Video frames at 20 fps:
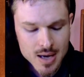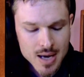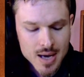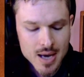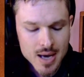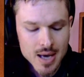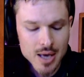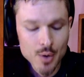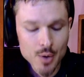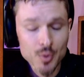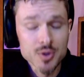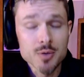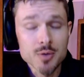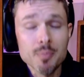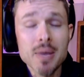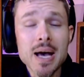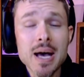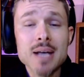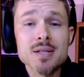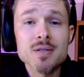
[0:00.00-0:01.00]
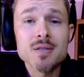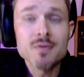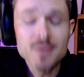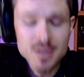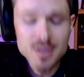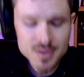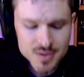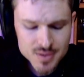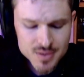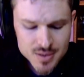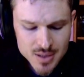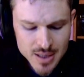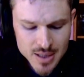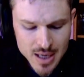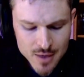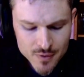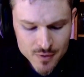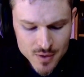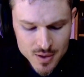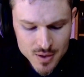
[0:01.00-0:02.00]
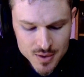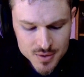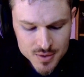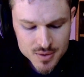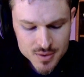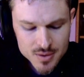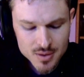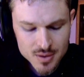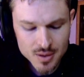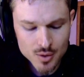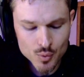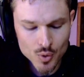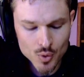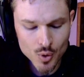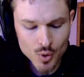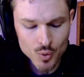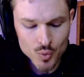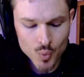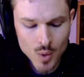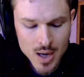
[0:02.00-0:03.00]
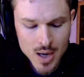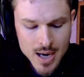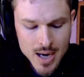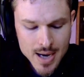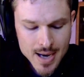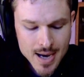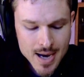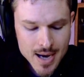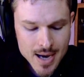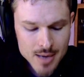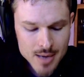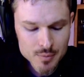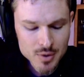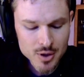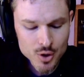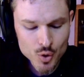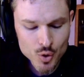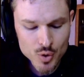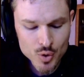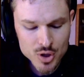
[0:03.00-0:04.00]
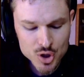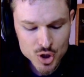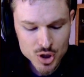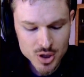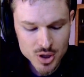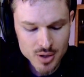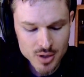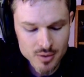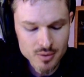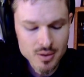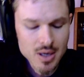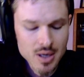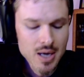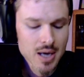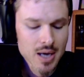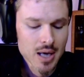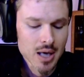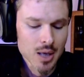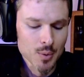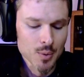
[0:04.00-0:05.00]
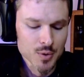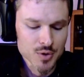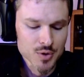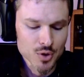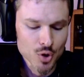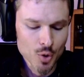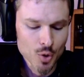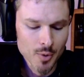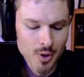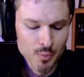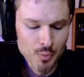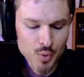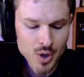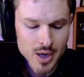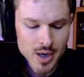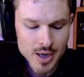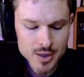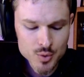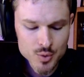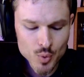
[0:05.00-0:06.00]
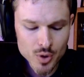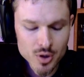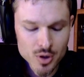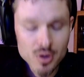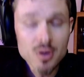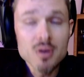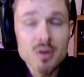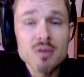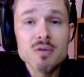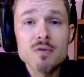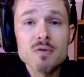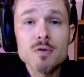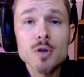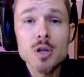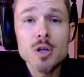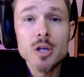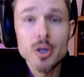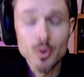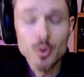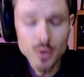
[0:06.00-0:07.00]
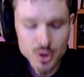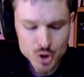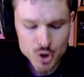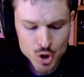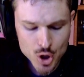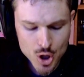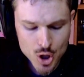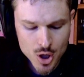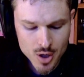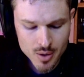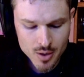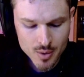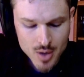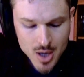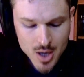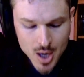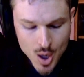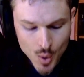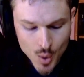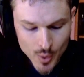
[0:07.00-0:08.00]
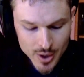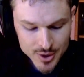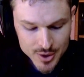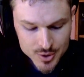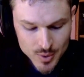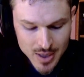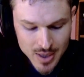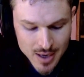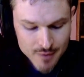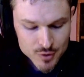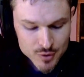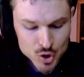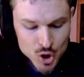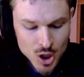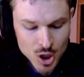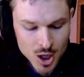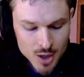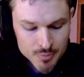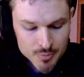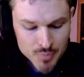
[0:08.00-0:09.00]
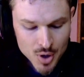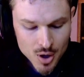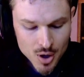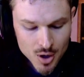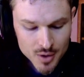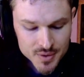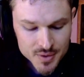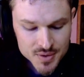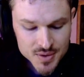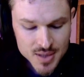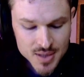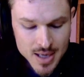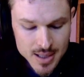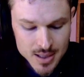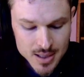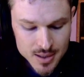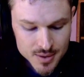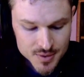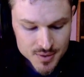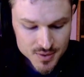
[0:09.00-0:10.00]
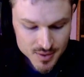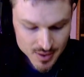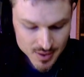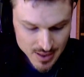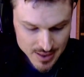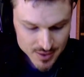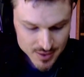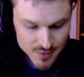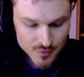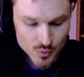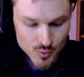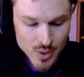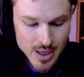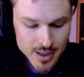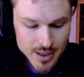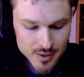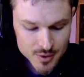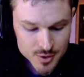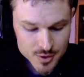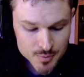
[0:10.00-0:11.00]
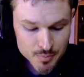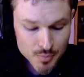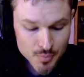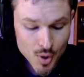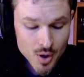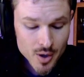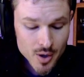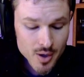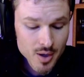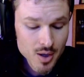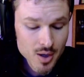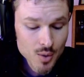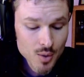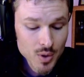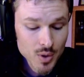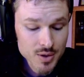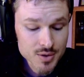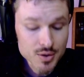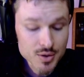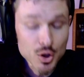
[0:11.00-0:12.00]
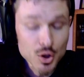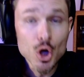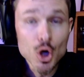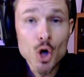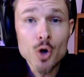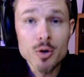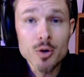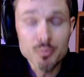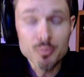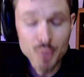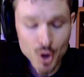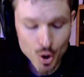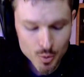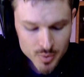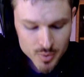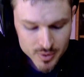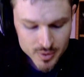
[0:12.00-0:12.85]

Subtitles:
He was a pacifist, an atheist. He wrote Why I Am Not a Christian. He was a Nobel Prize winner for literature. We also have John Paul II. As of the writing of this book, he was the current pope.